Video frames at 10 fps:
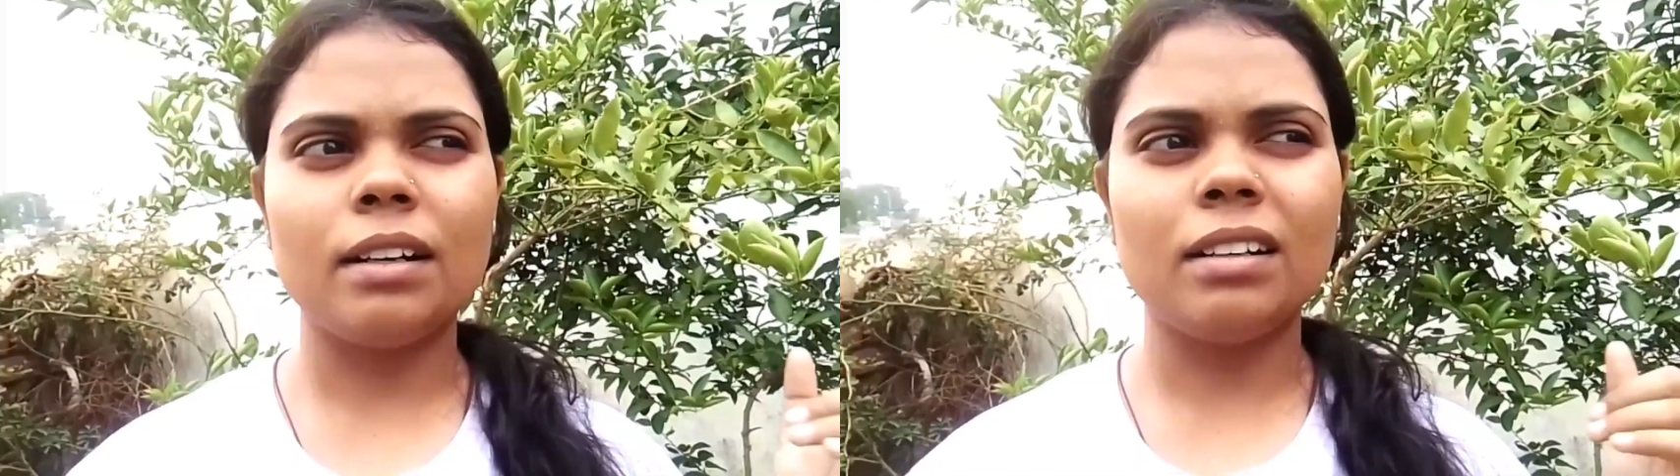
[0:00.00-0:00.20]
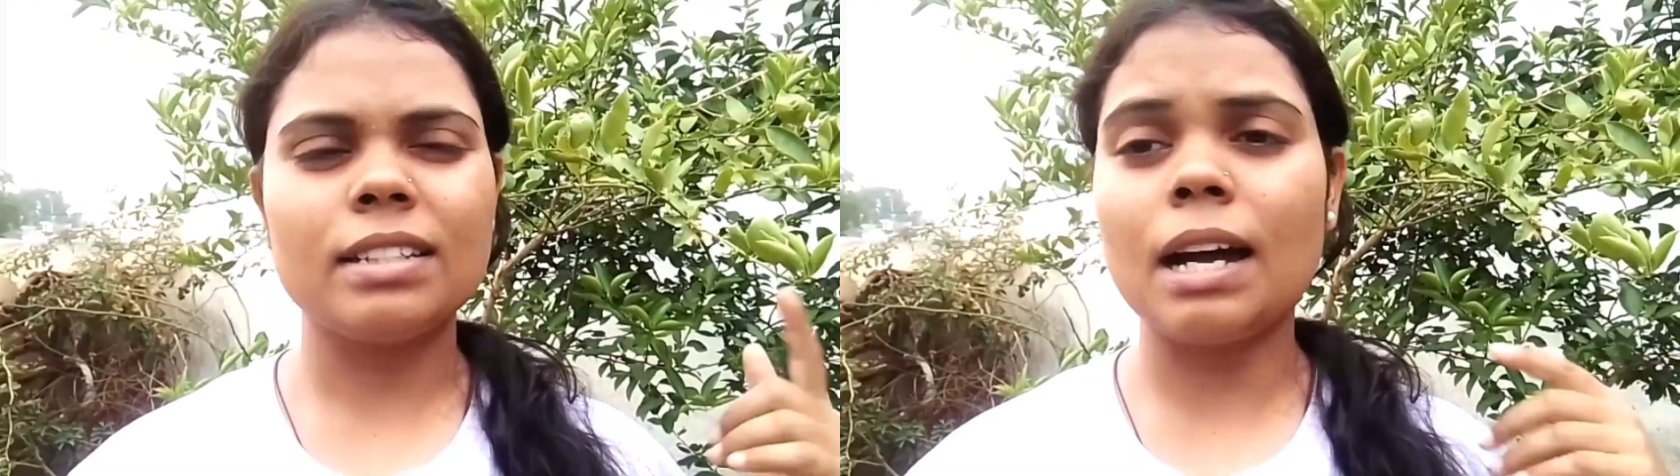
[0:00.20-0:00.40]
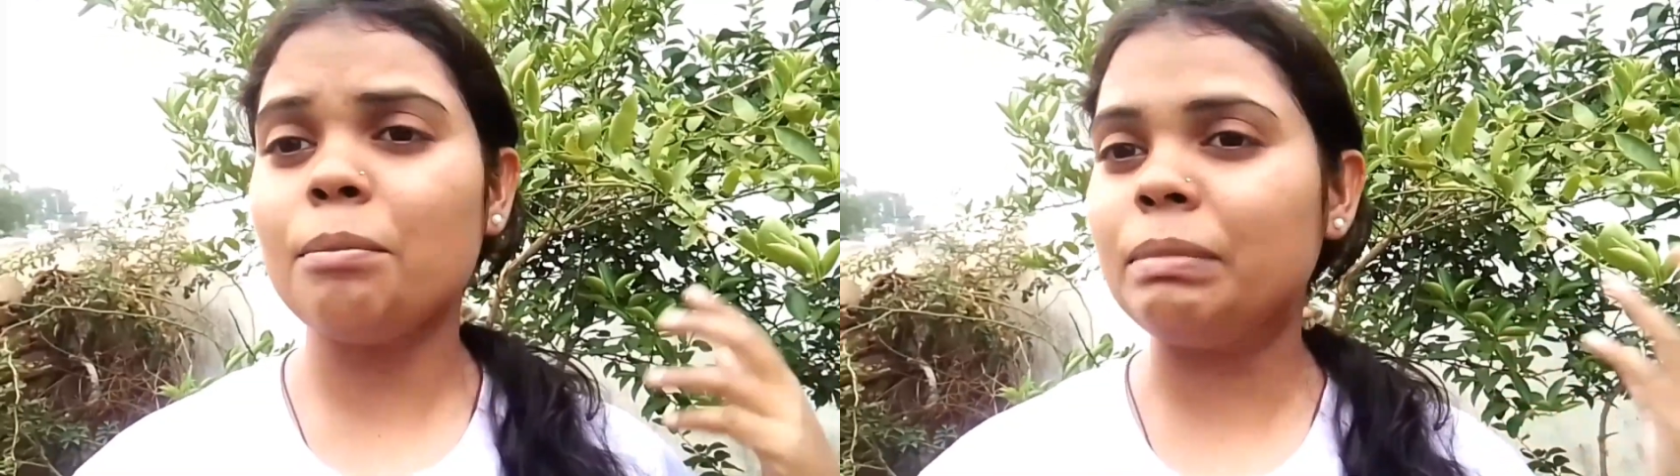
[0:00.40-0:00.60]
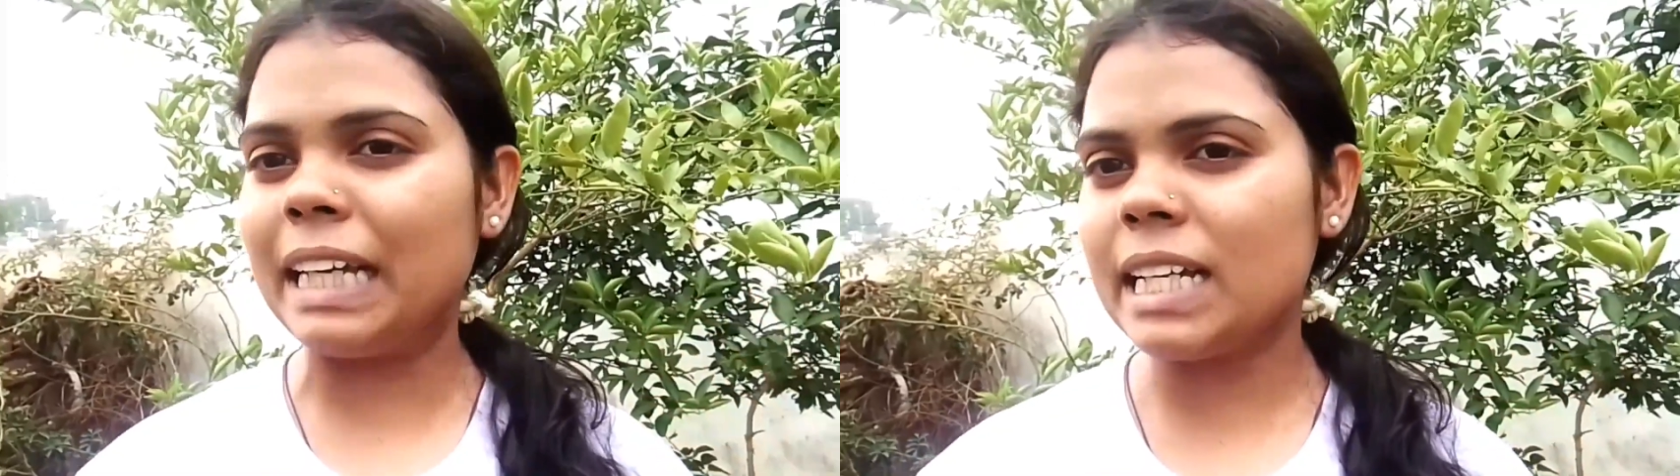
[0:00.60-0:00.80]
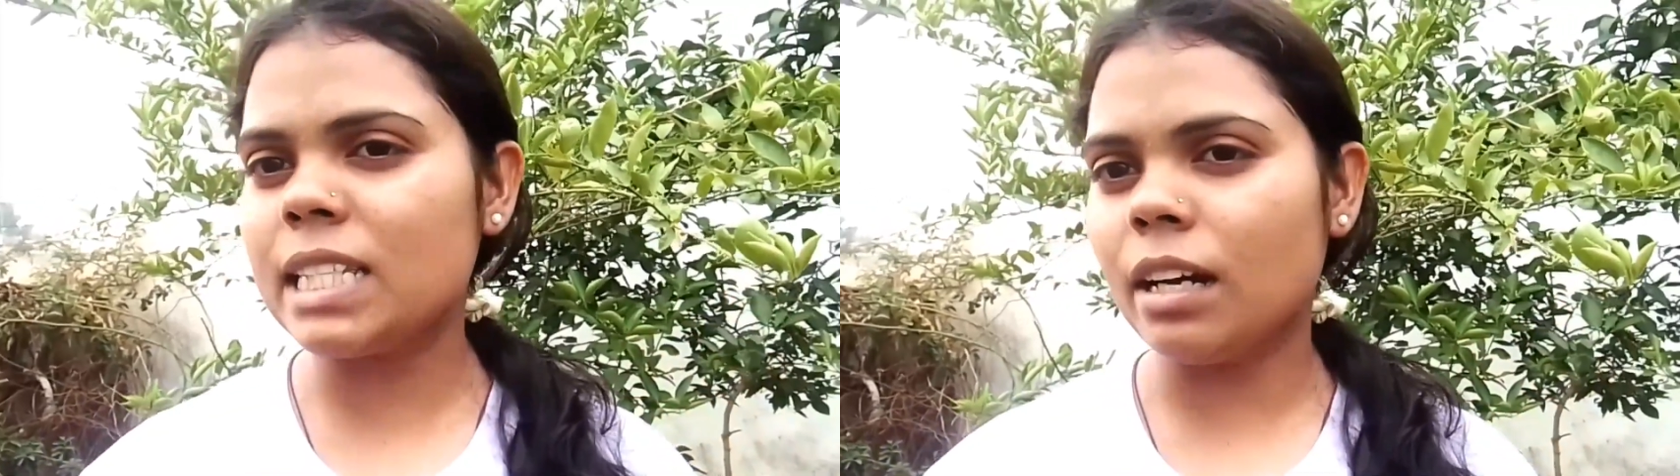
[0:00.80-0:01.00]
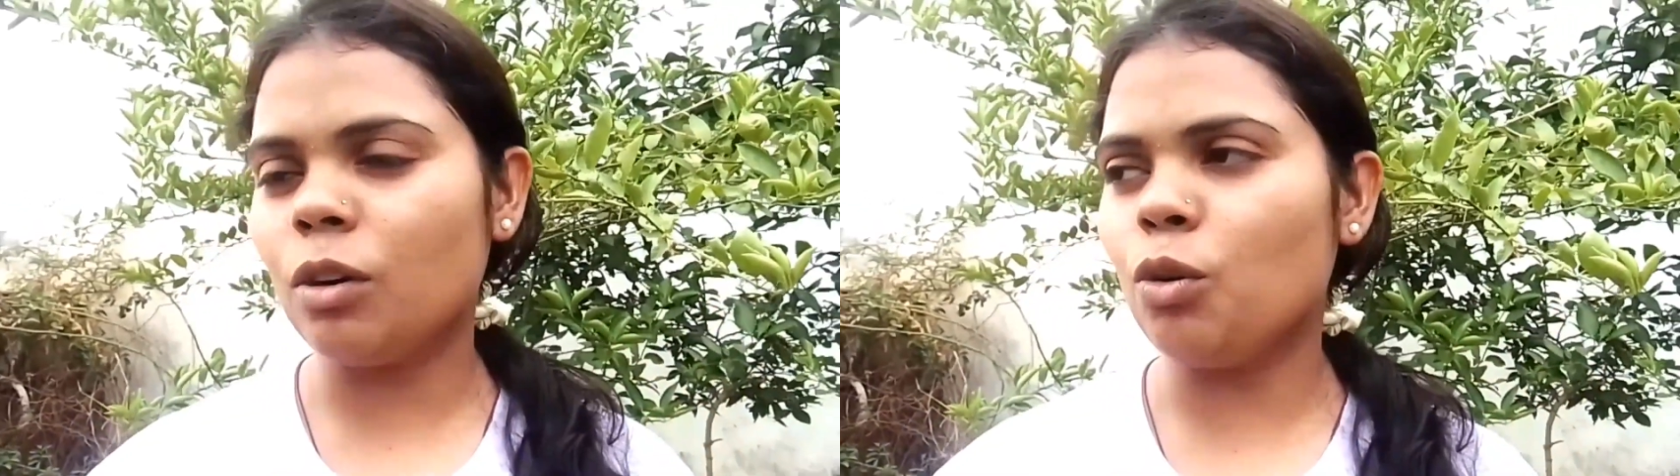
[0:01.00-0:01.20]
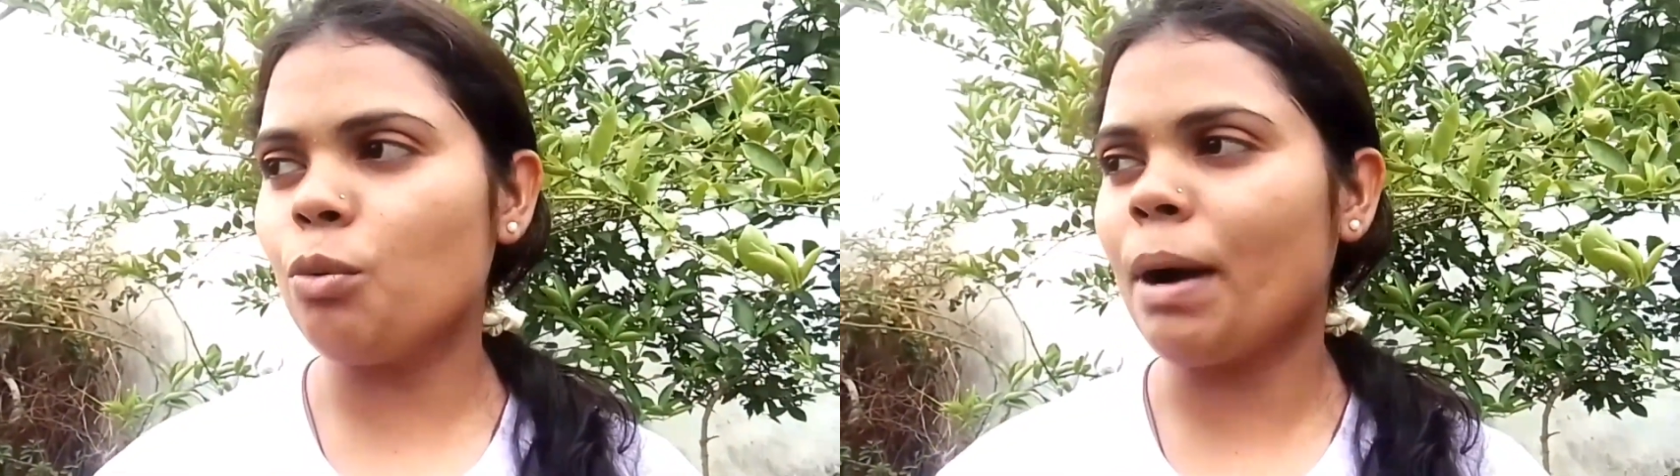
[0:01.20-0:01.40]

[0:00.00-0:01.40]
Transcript: Some days ago